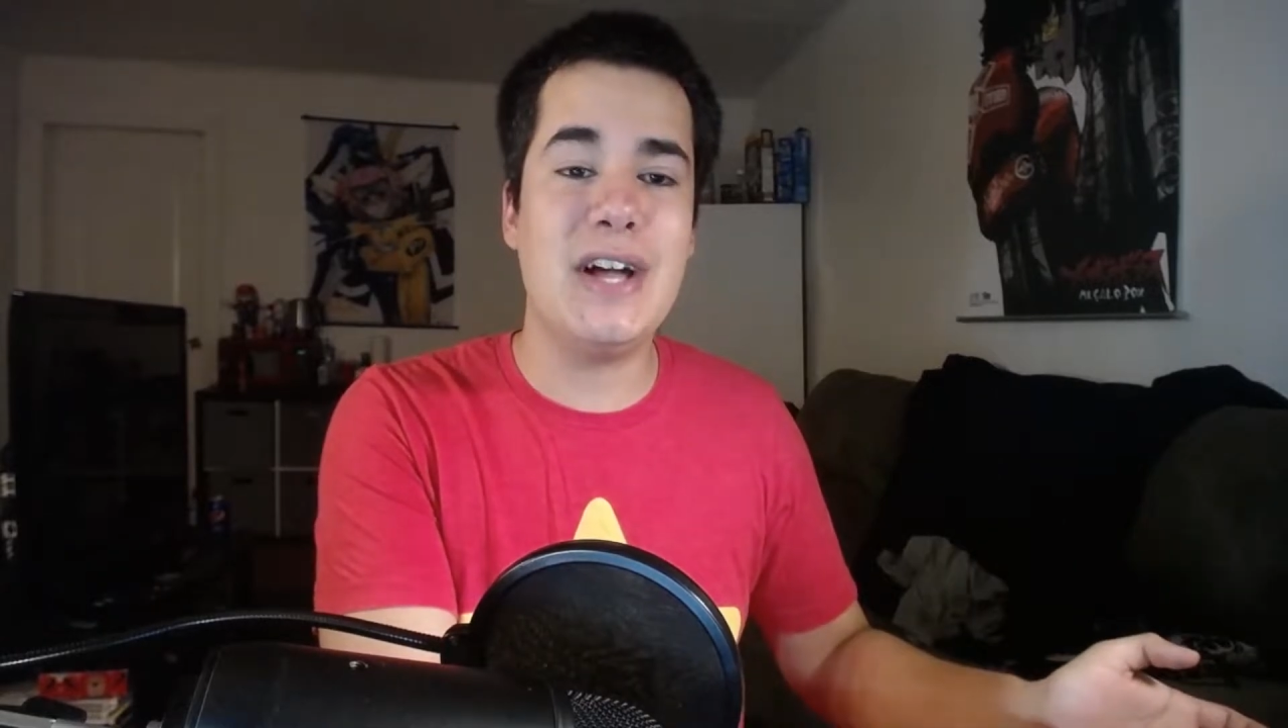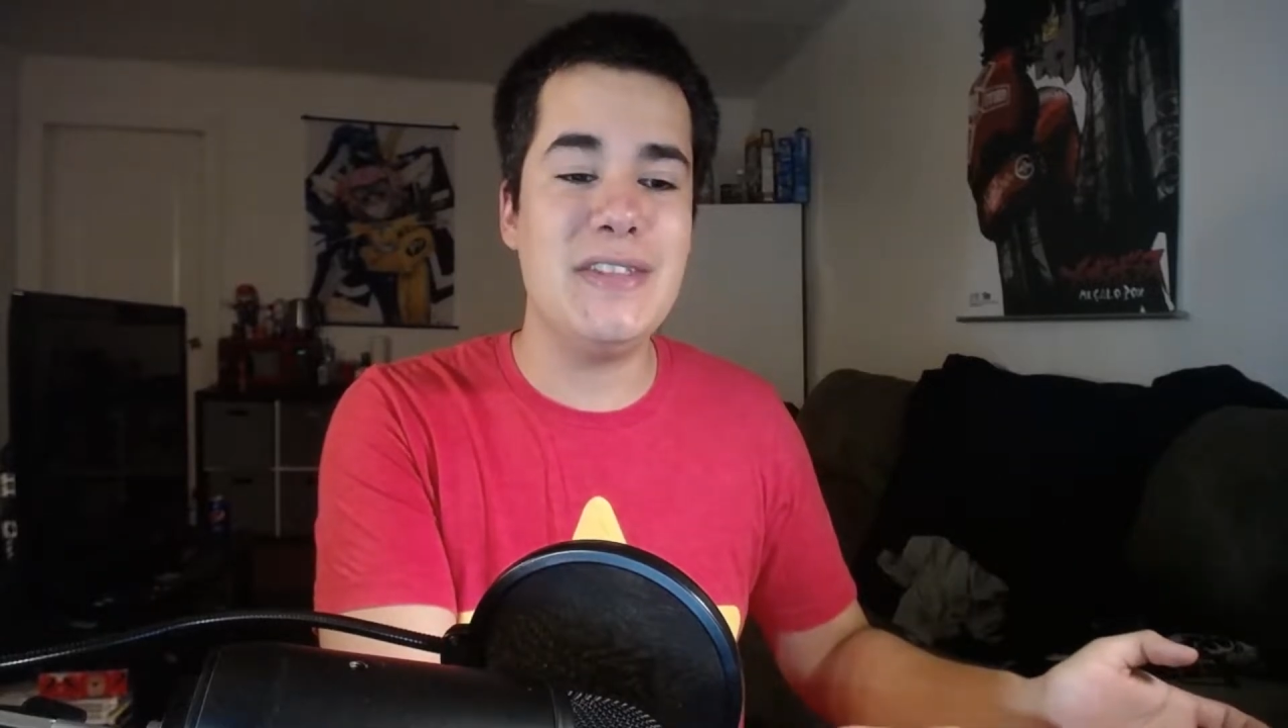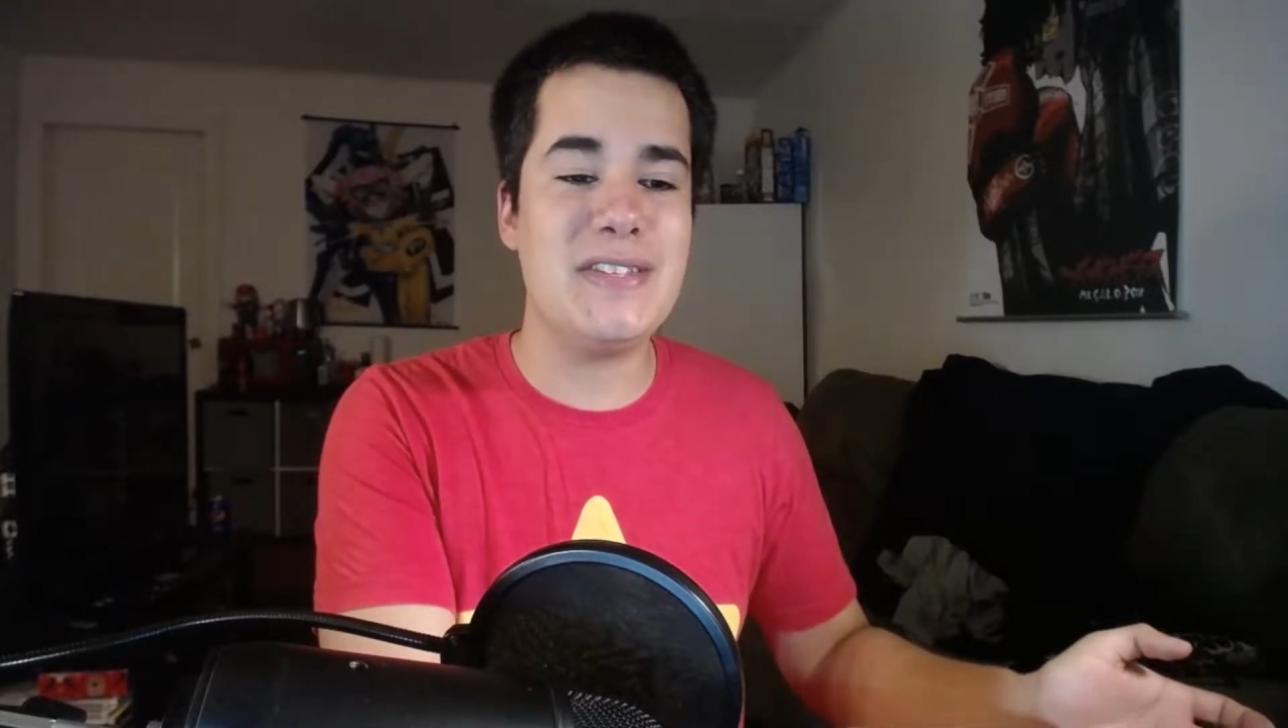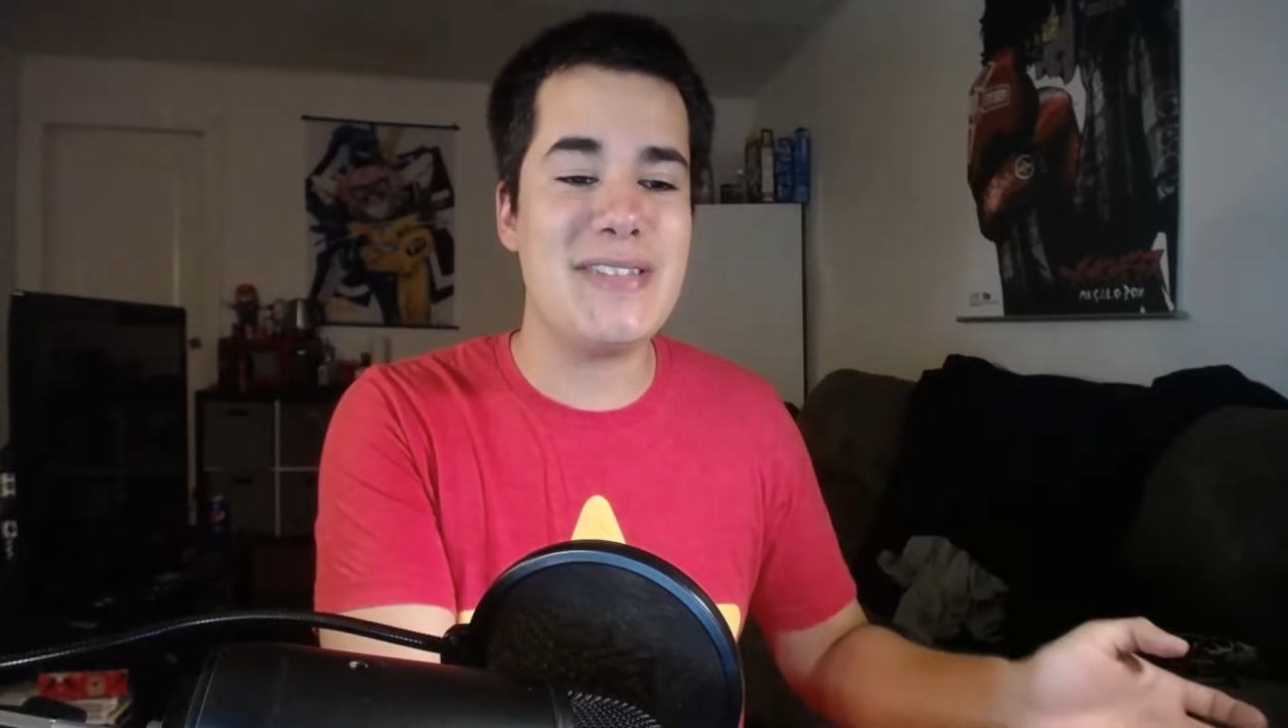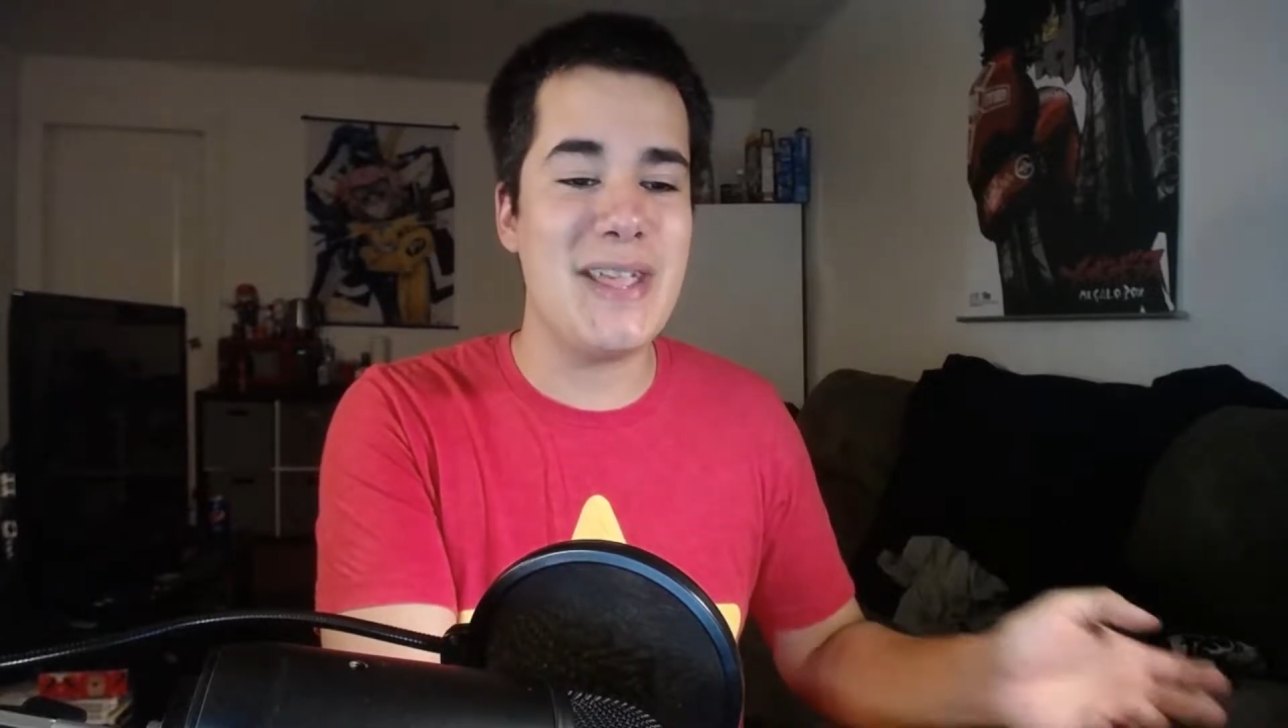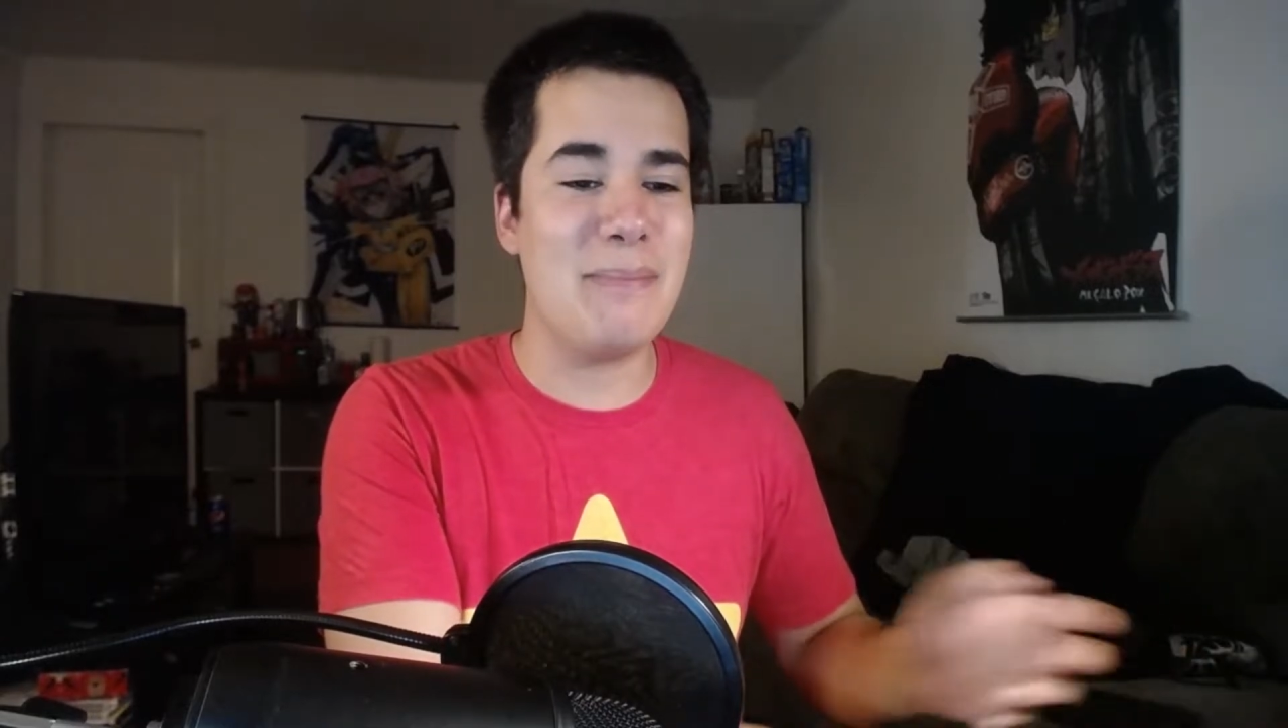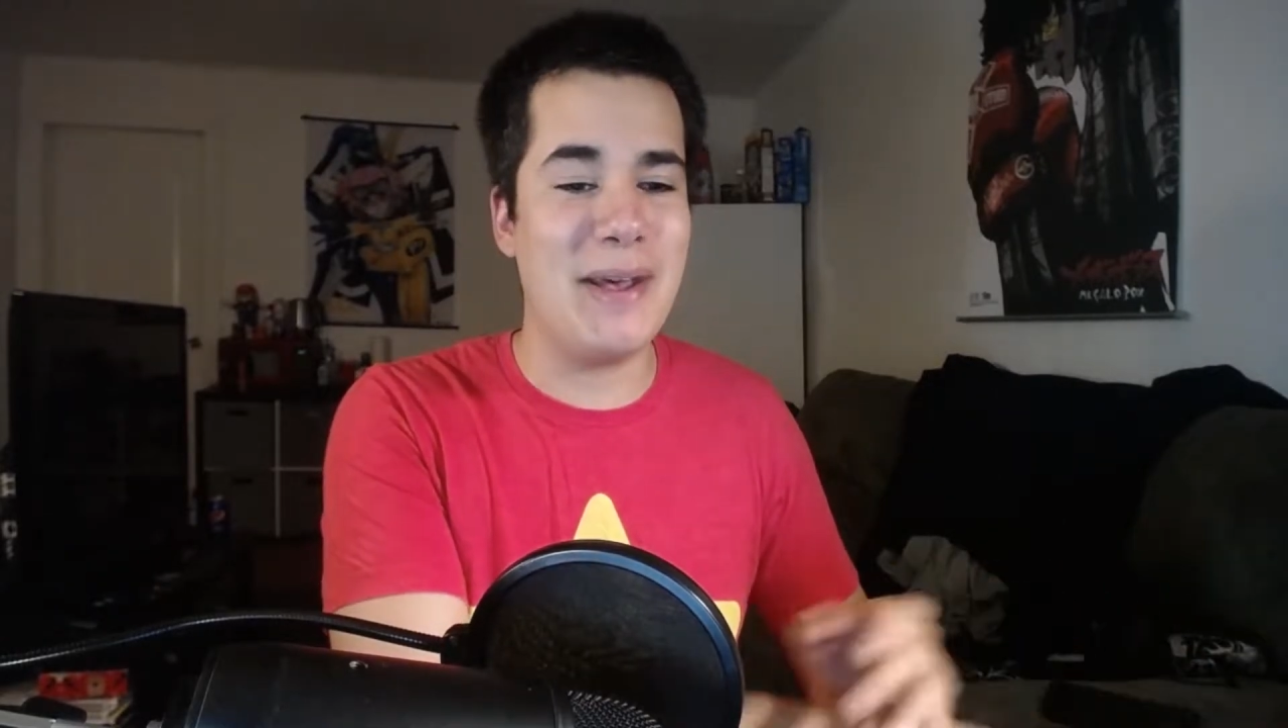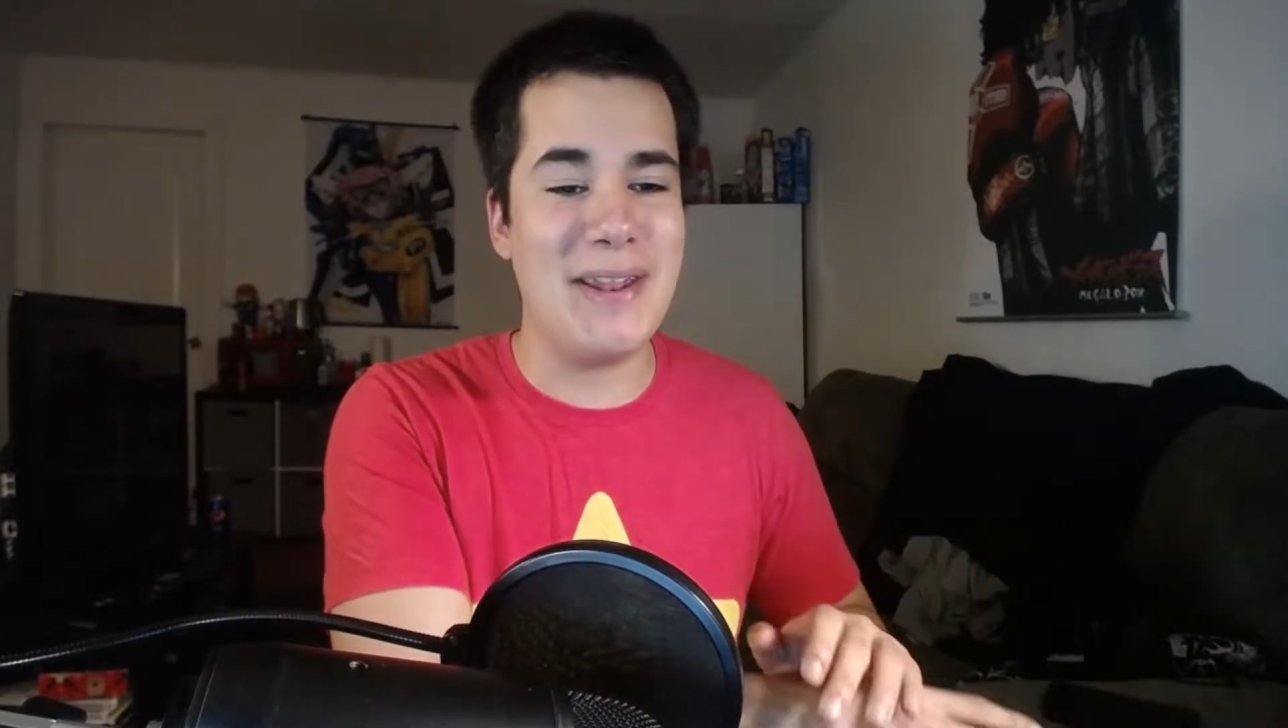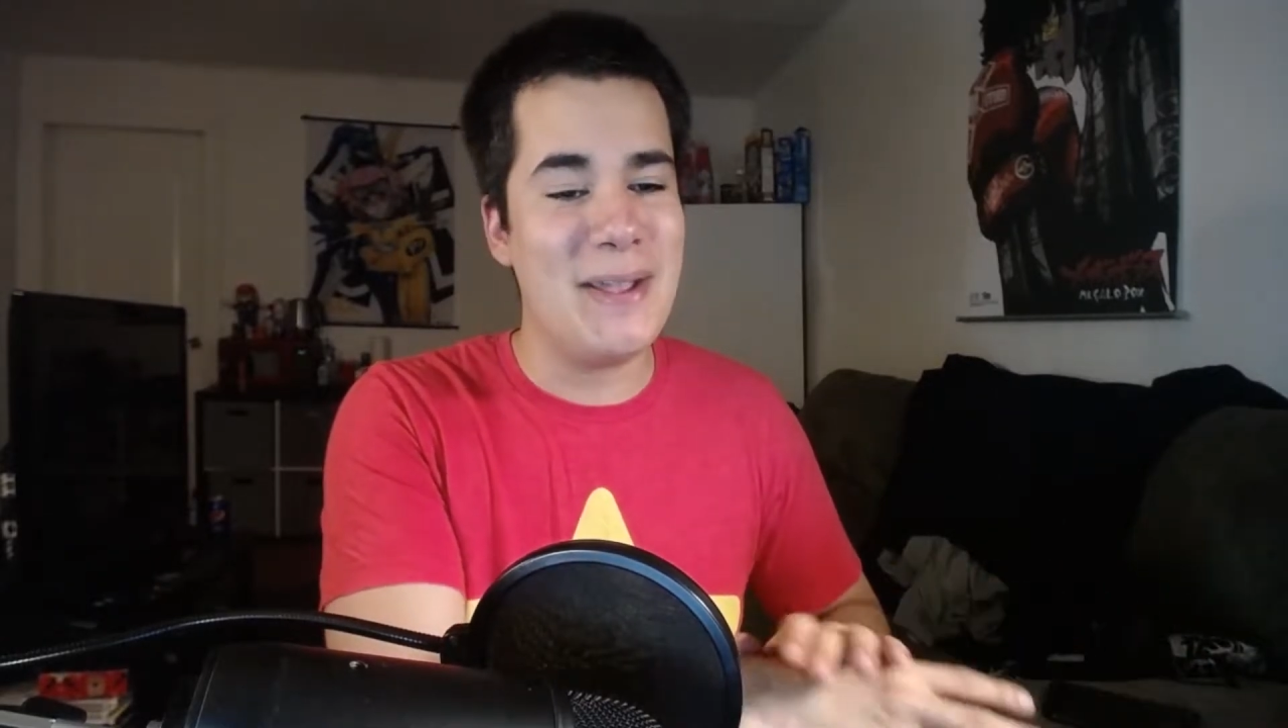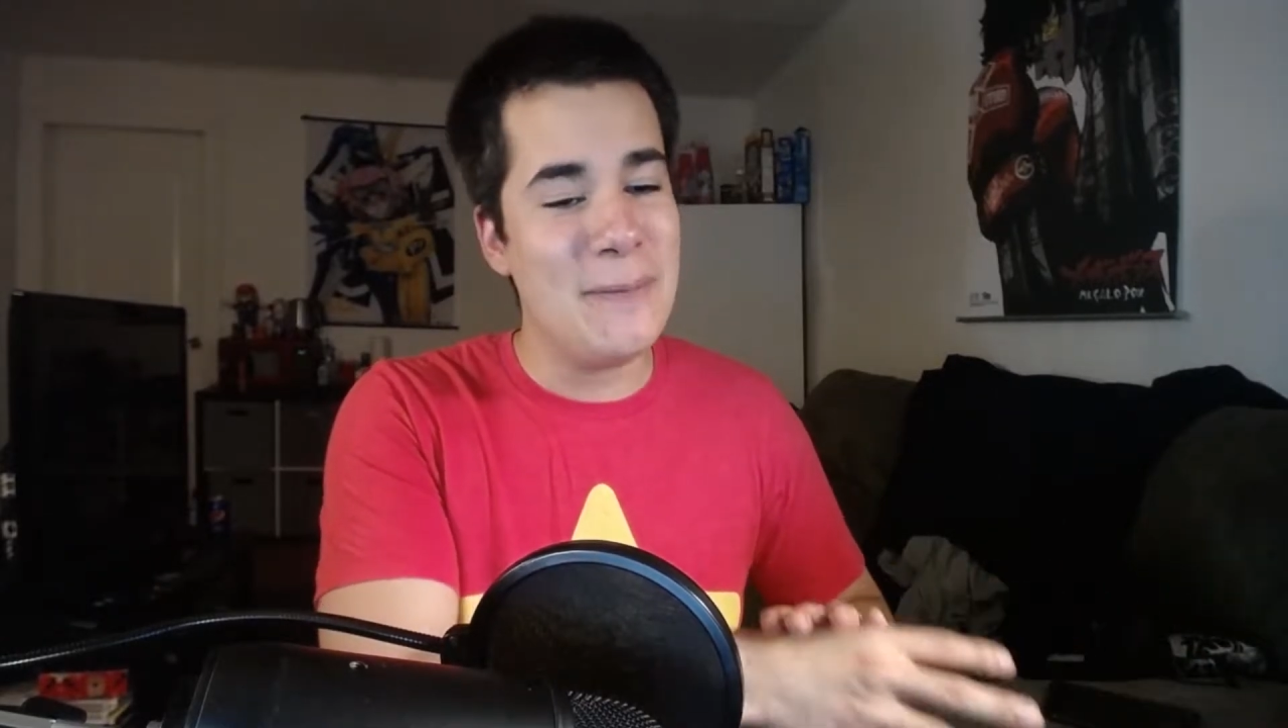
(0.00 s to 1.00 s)
on this thing,
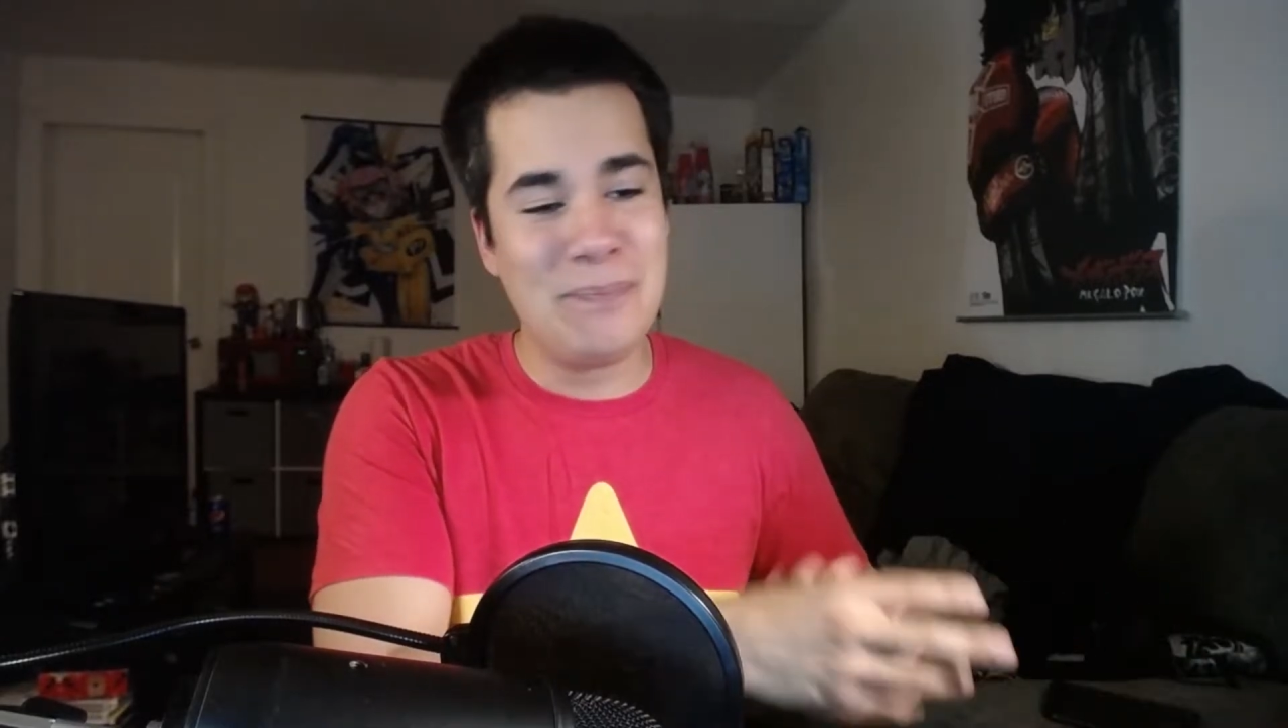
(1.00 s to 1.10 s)
but